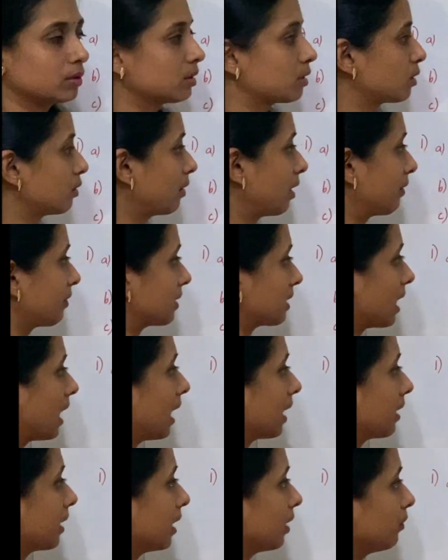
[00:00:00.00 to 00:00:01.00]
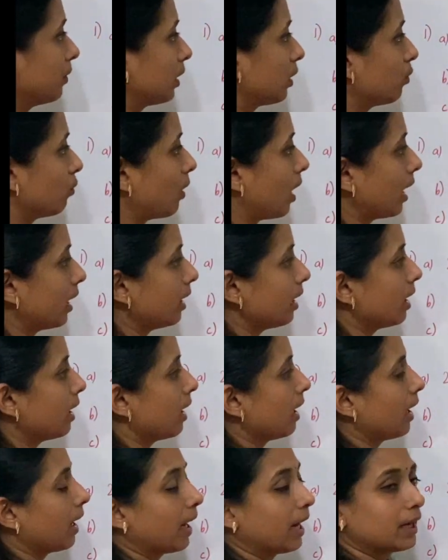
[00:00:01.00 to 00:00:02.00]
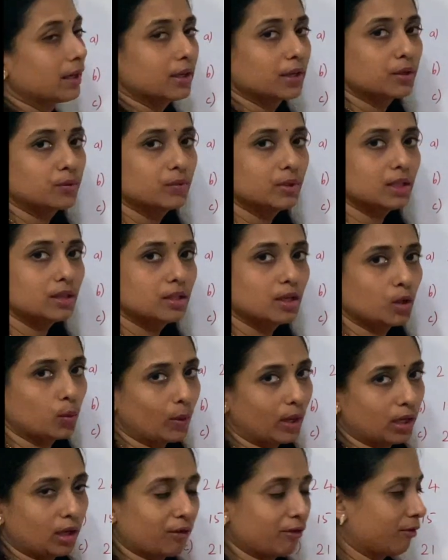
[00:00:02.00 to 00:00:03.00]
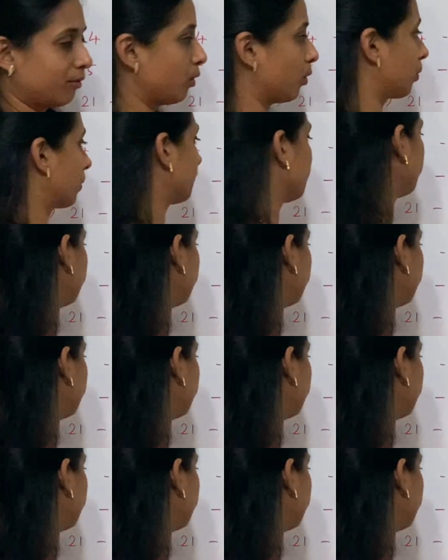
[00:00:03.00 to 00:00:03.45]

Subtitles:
So we have started with 1, ended with 24.